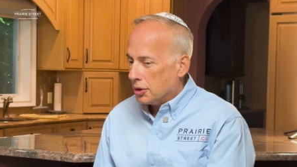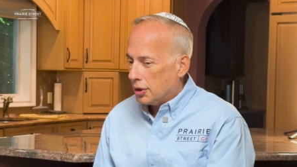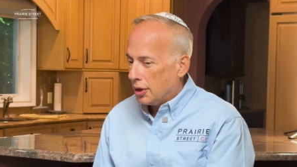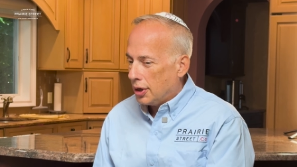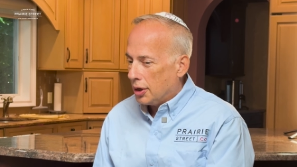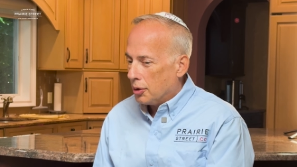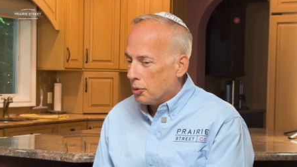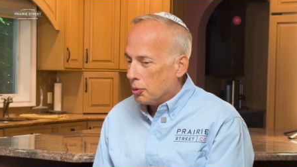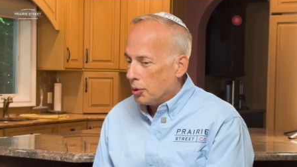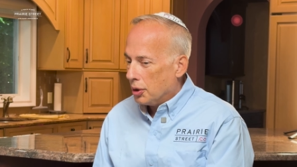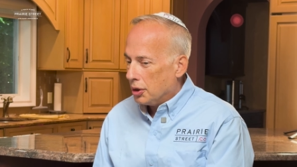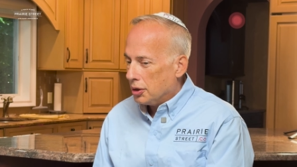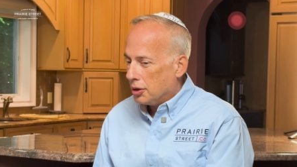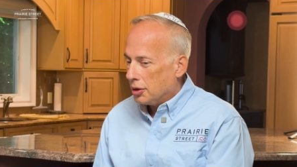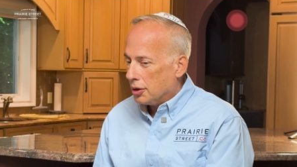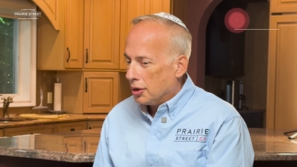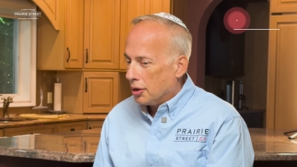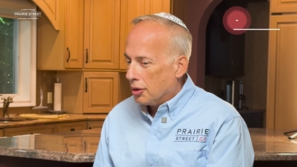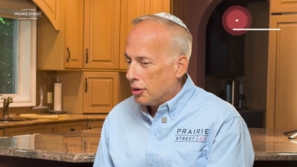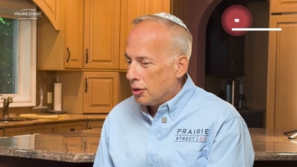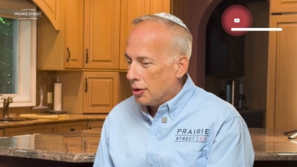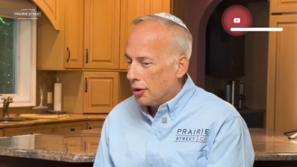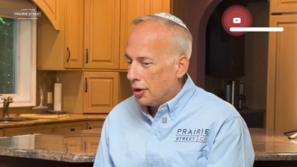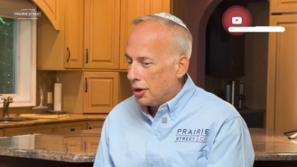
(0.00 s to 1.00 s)
a lot of weight
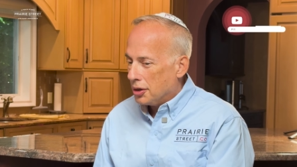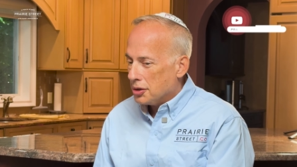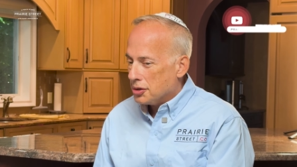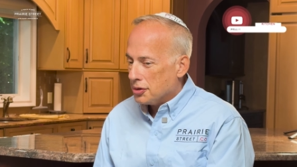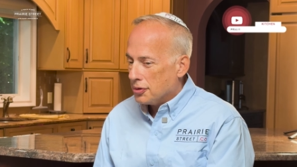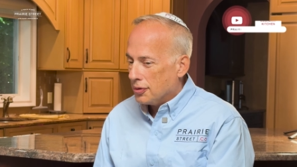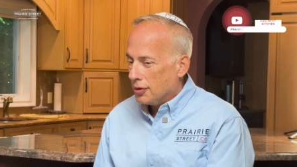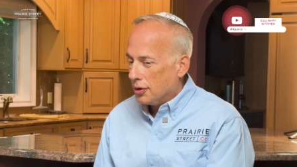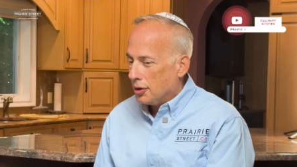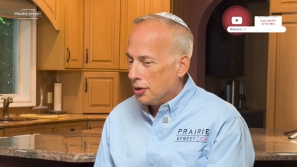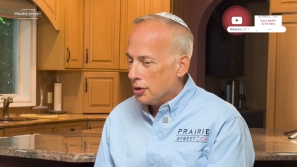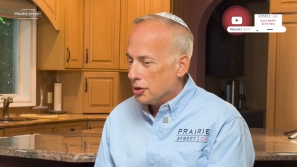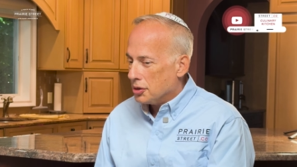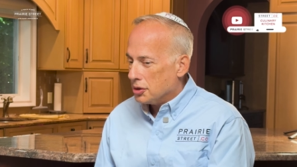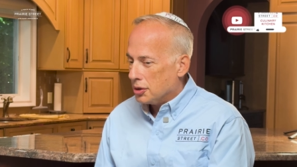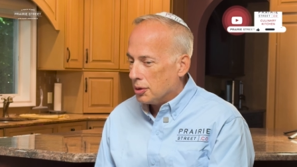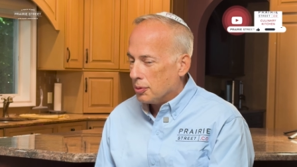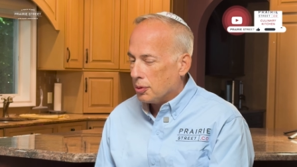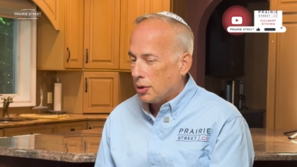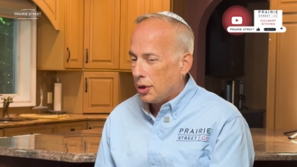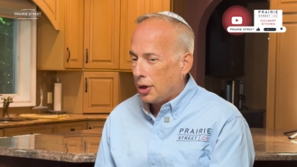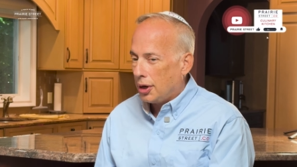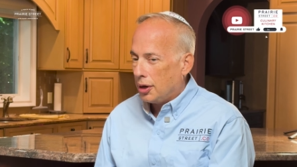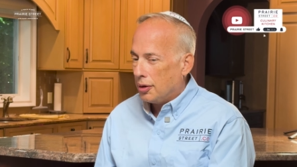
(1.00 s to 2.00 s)
the last few years.
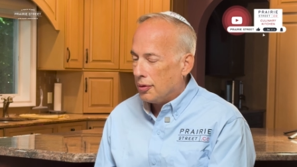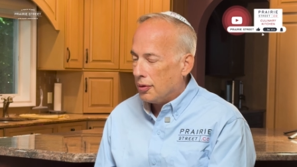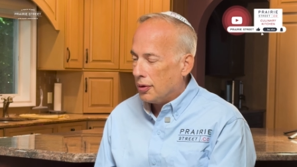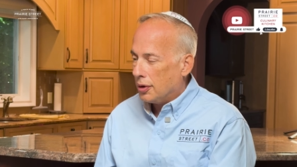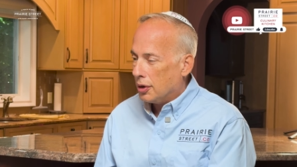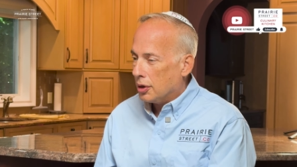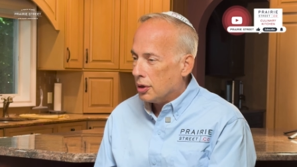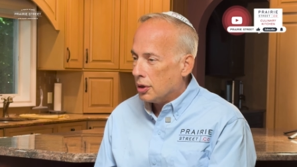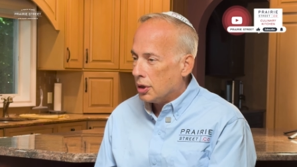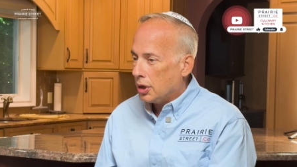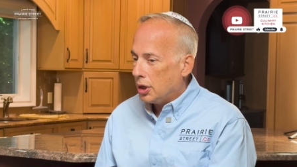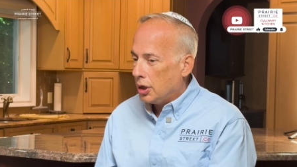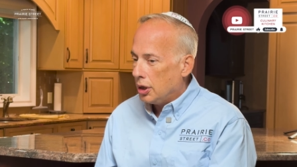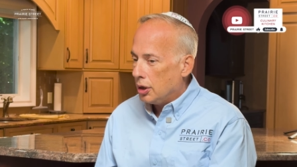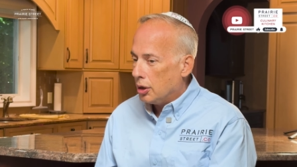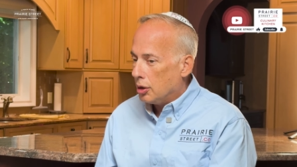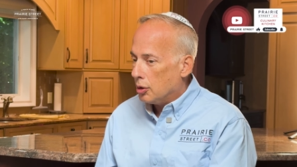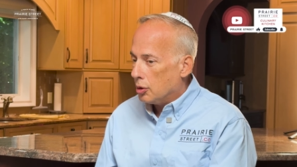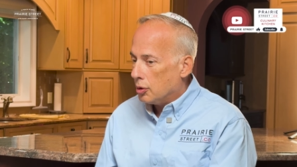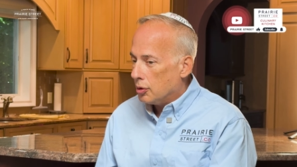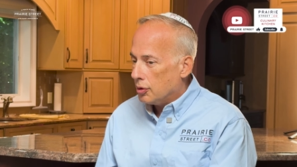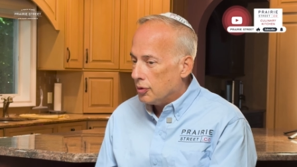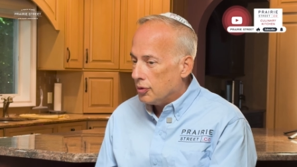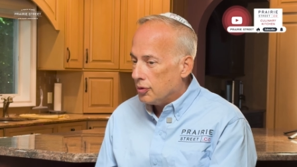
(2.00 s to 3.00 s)
I'm kind of on
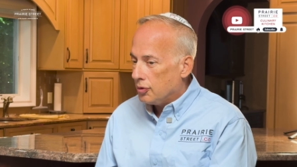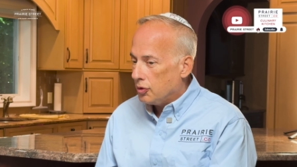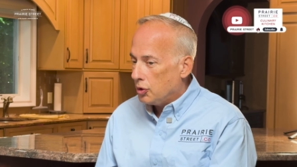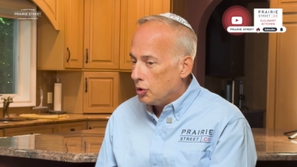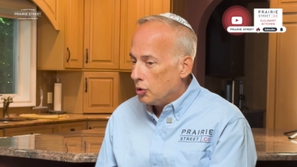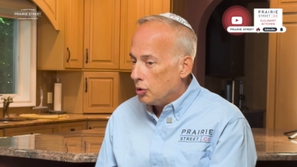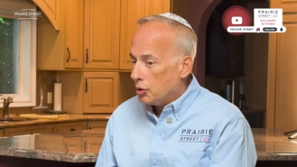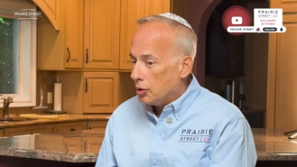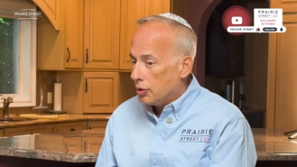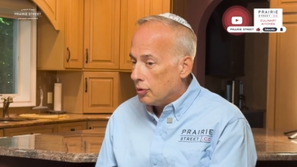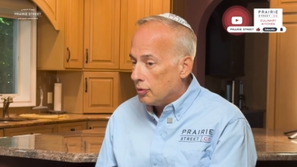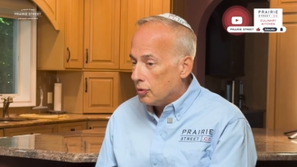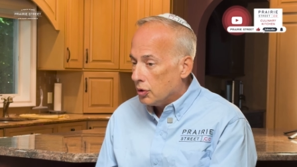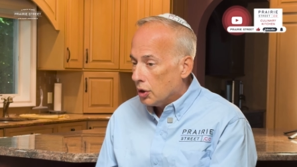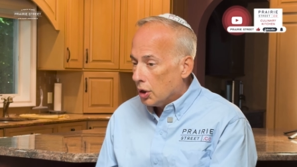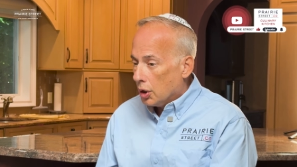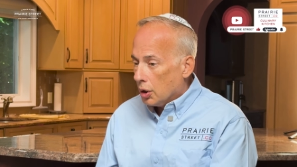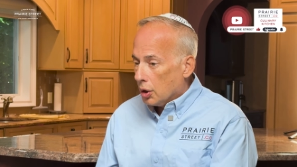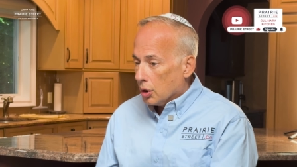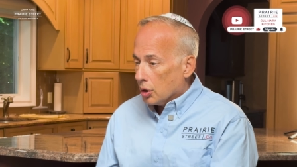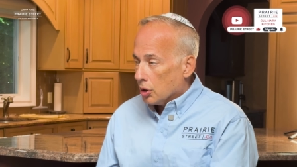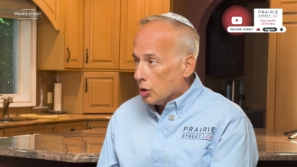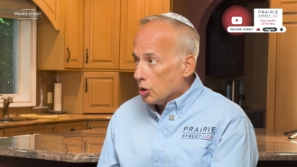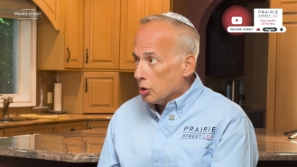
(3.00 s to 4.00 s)
keto, and if you have
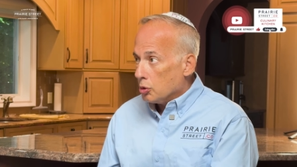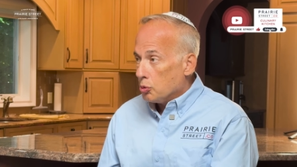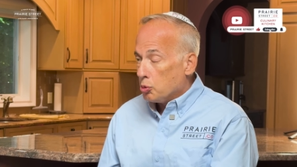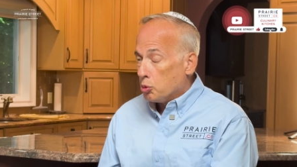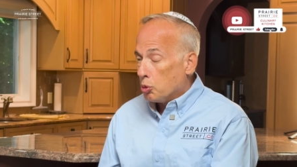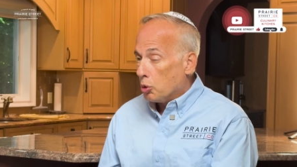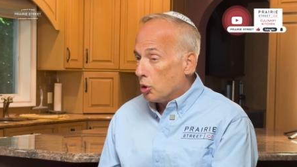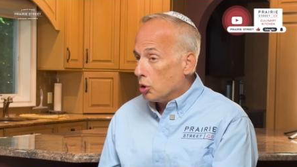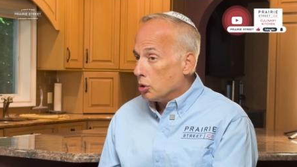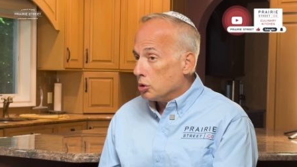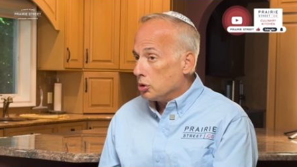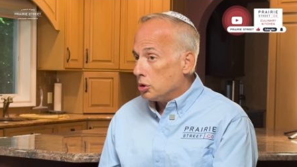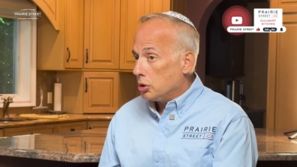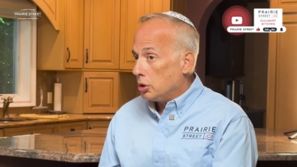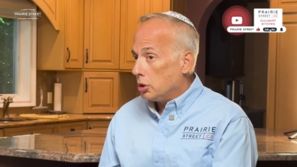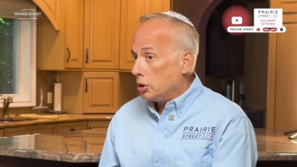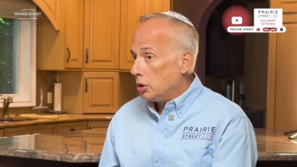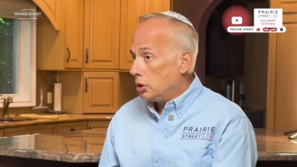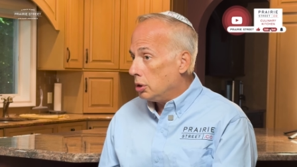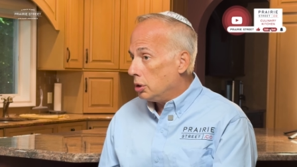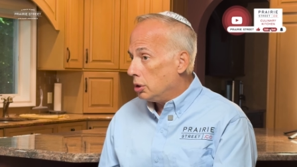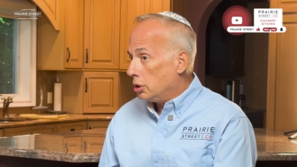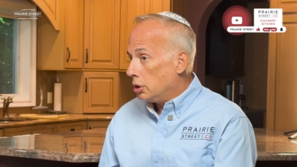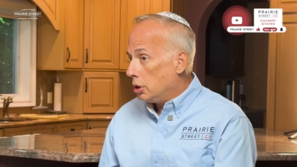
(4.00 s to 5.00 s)
good
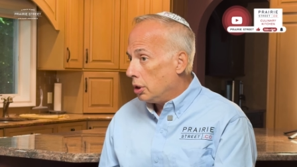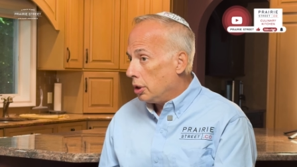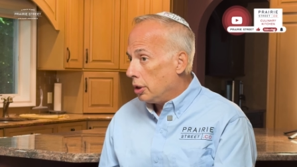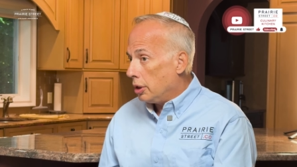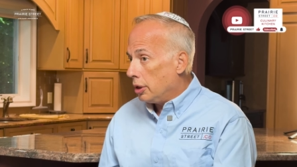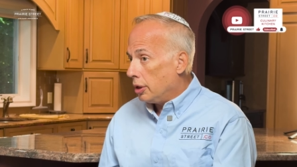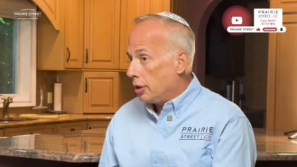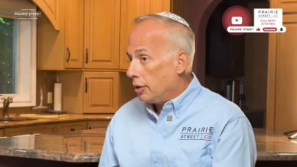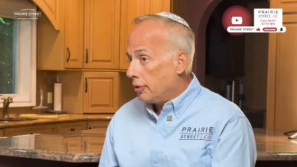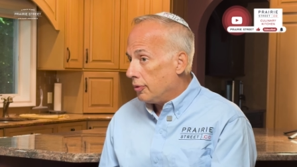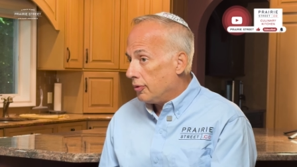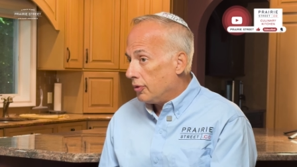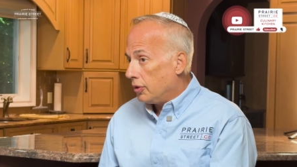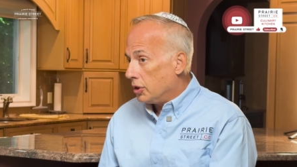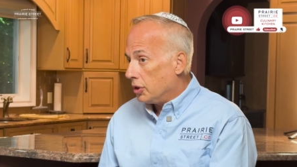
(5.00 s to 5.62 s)
protein and